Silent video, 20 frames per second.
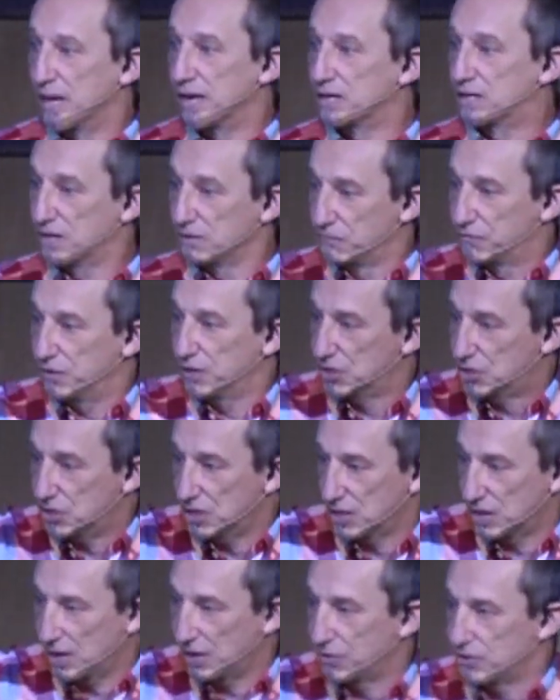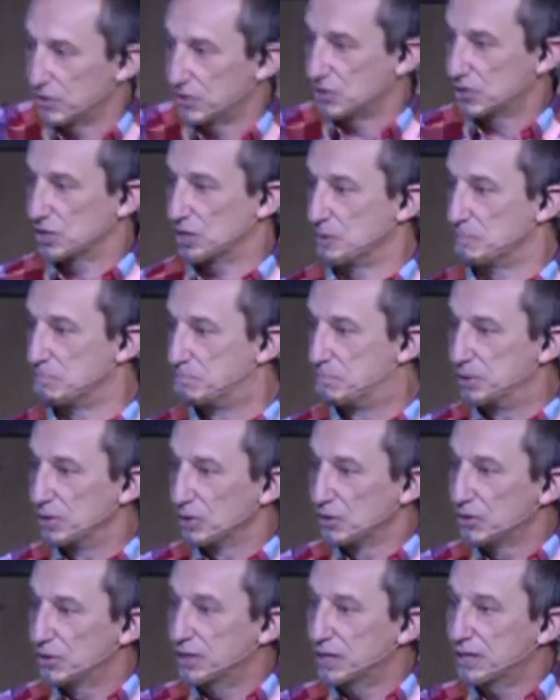and convincing others and
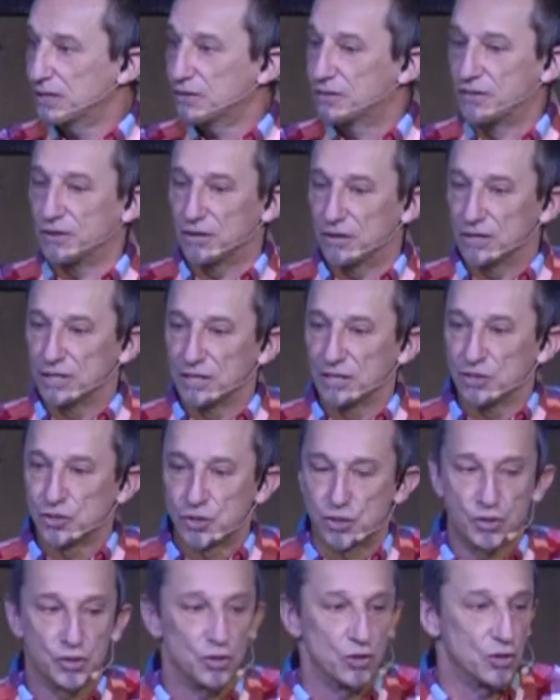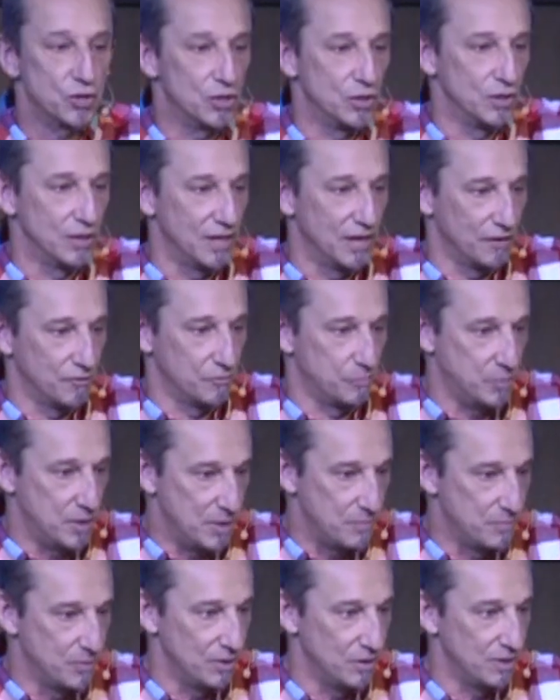building their little circle of
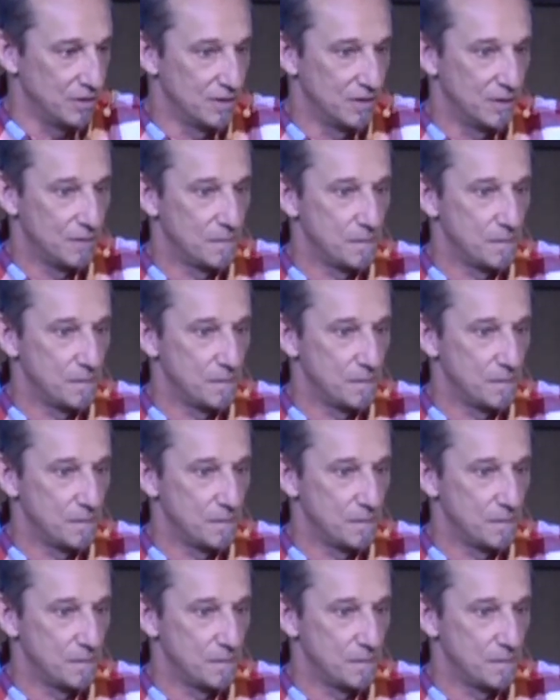people,